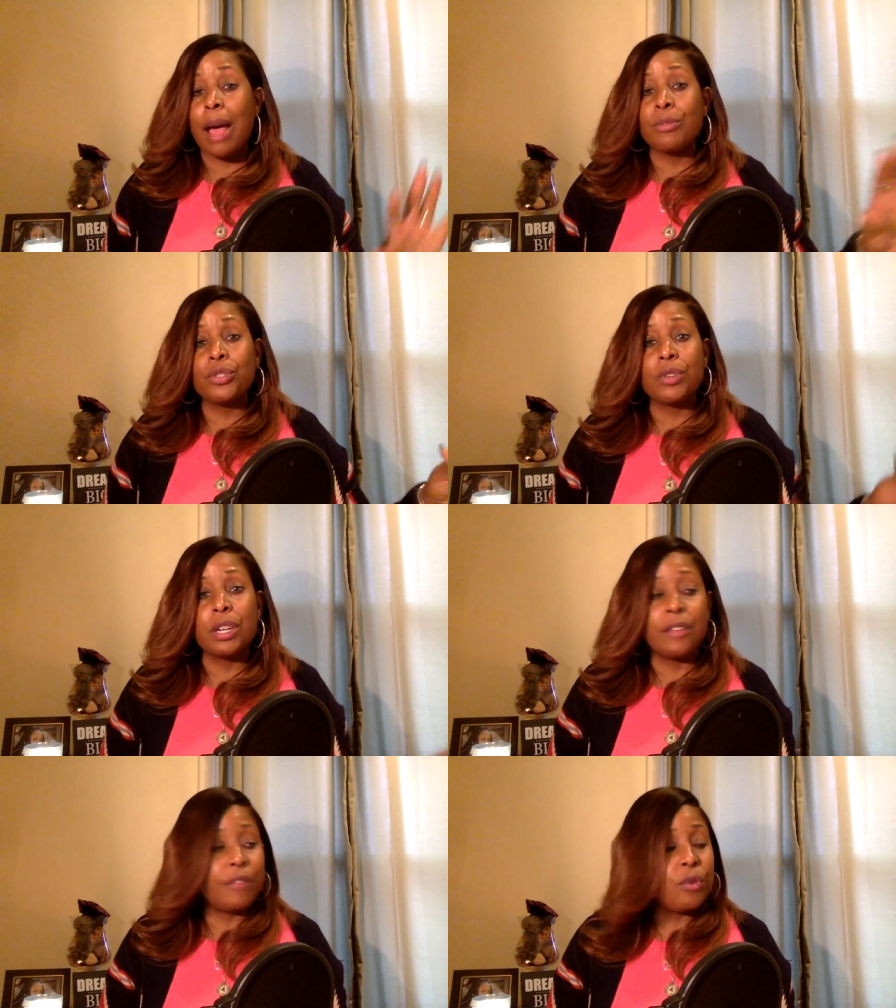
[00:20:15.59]
I'm sure
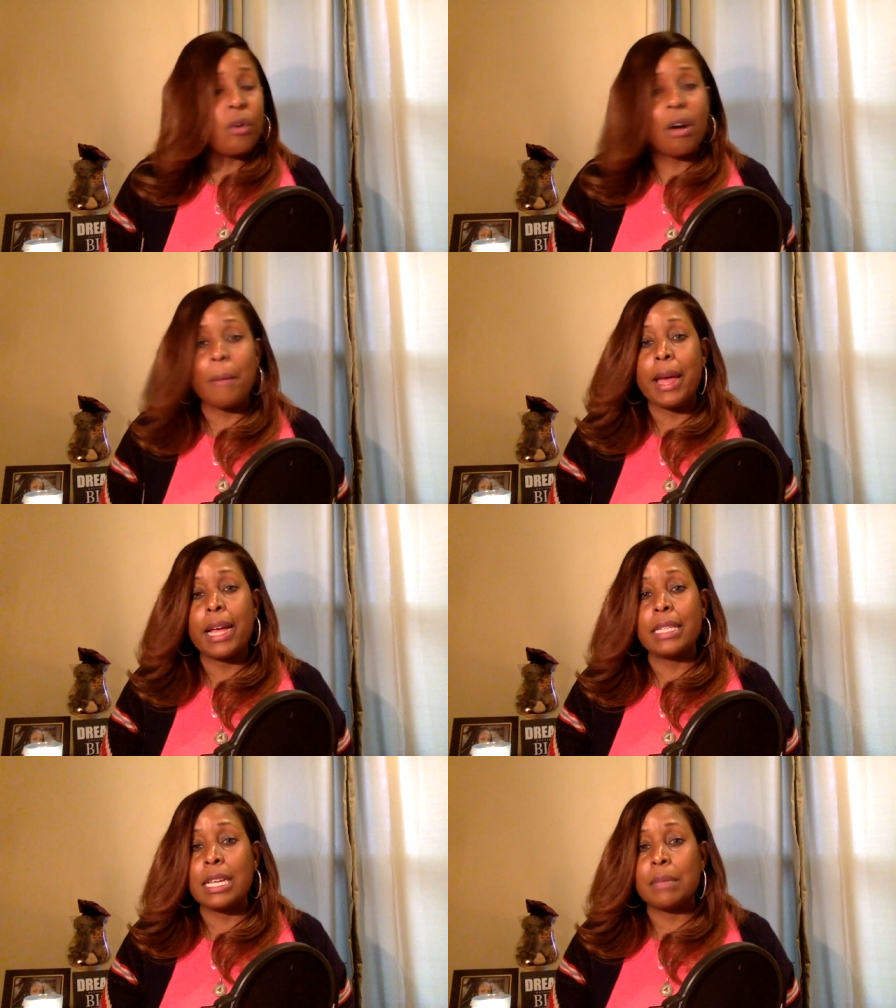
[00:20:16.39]
that if you call my
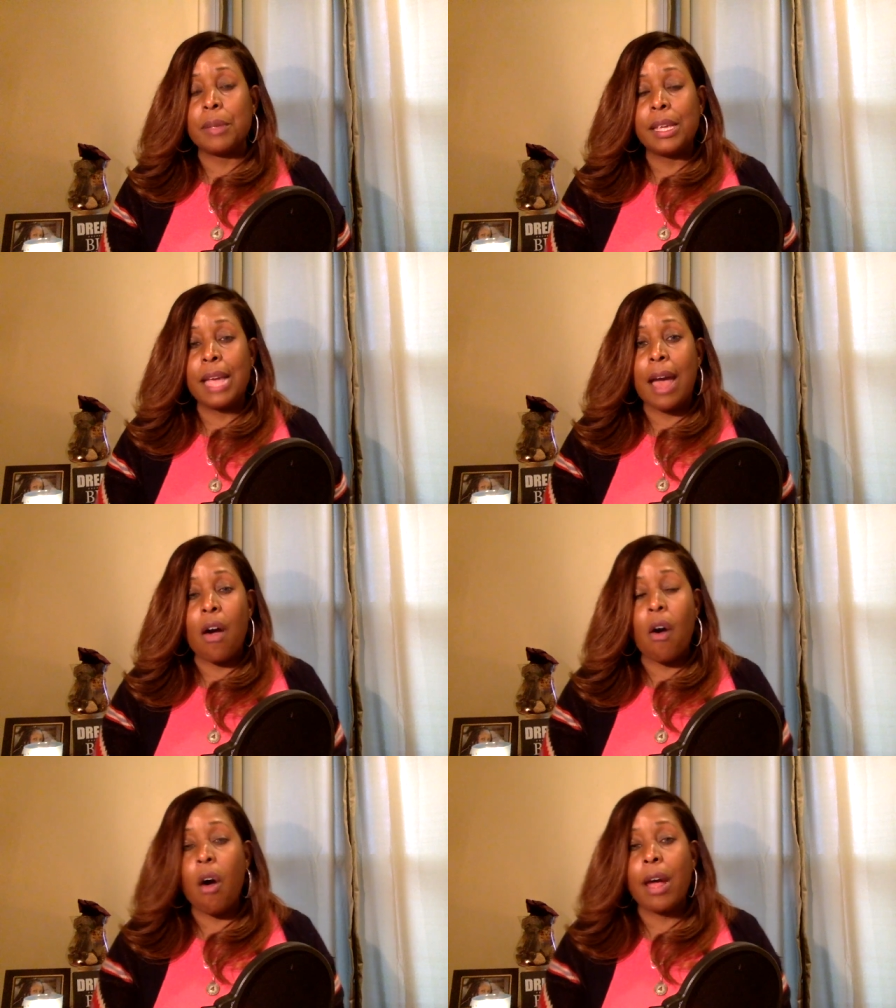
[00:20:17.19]
ex-husband, he
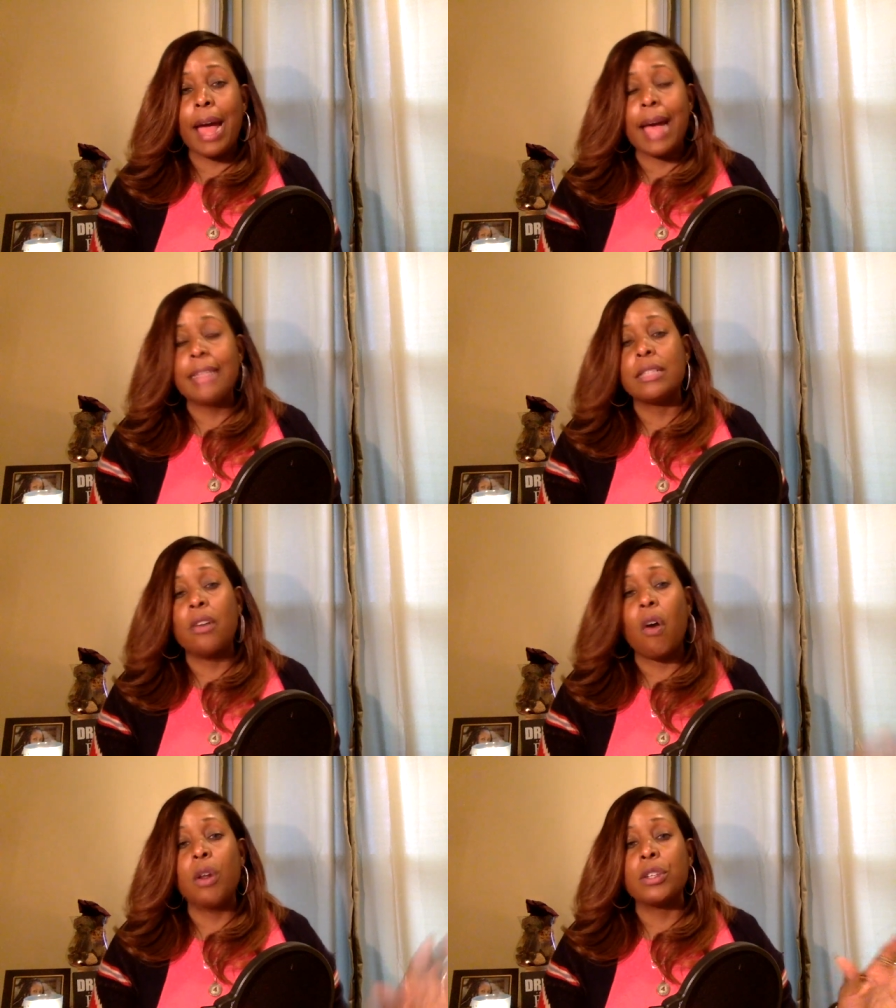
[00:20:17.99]
got all kinds
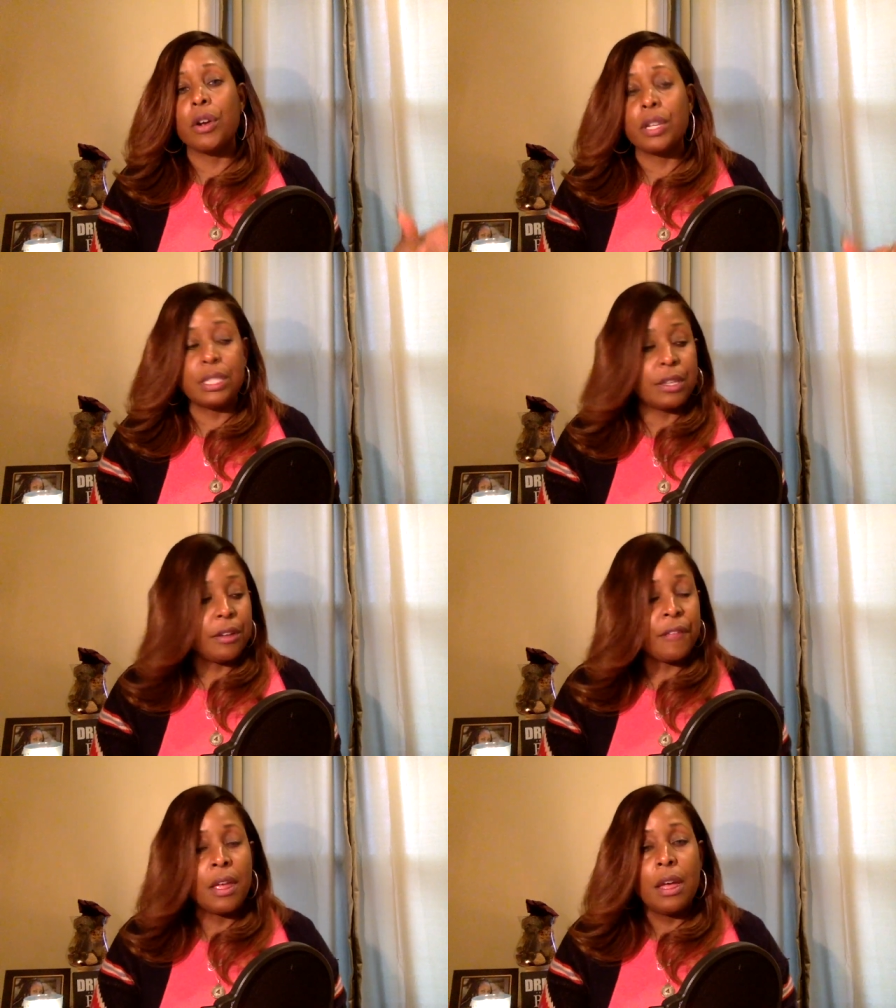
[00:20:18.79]
of
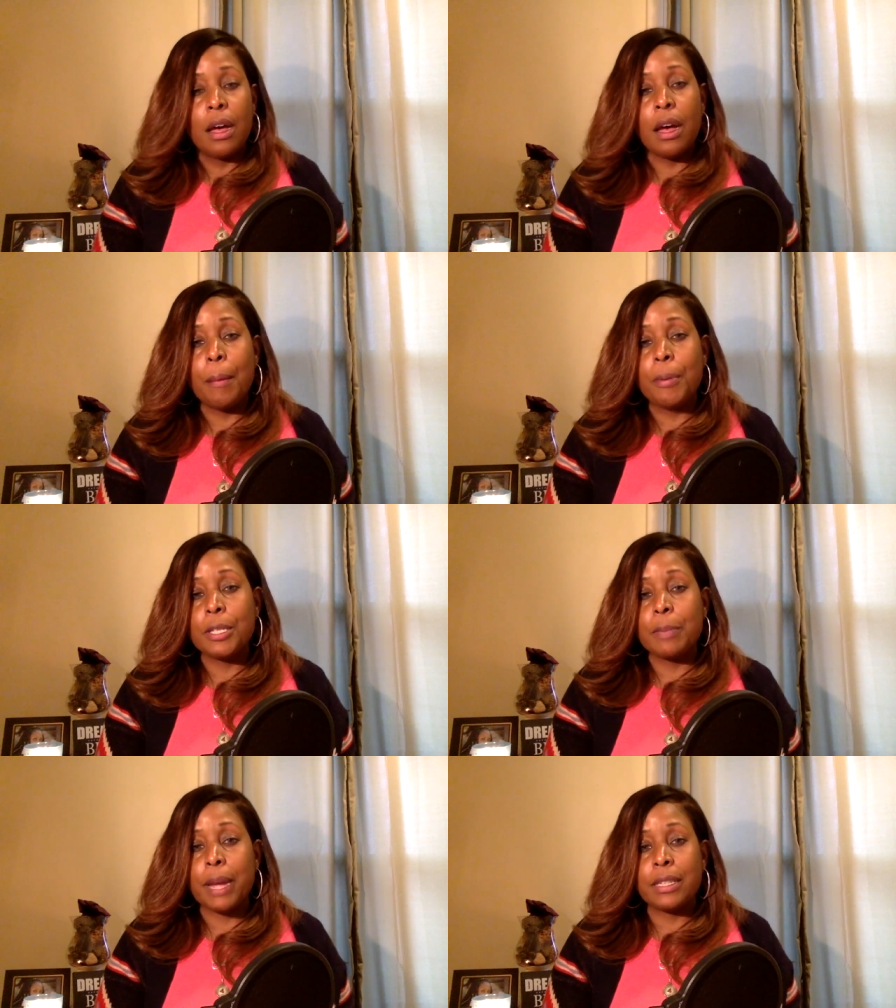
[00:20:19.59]
alternative
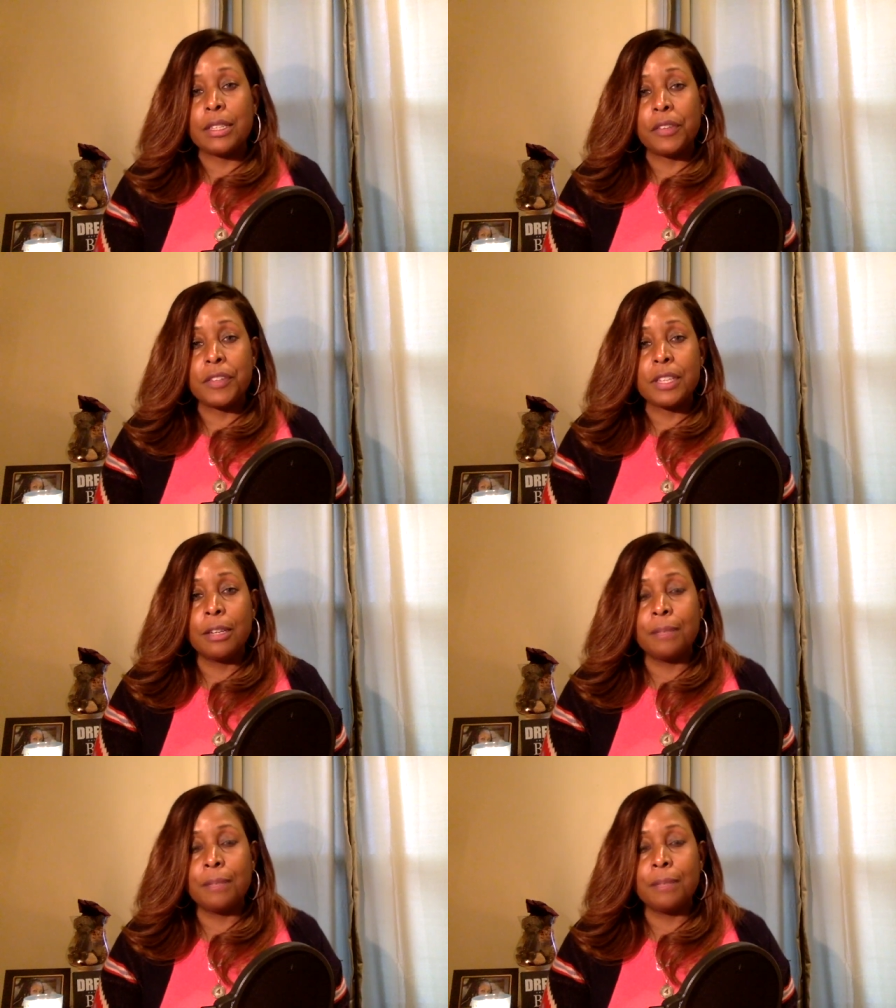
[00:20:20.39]
perspectives.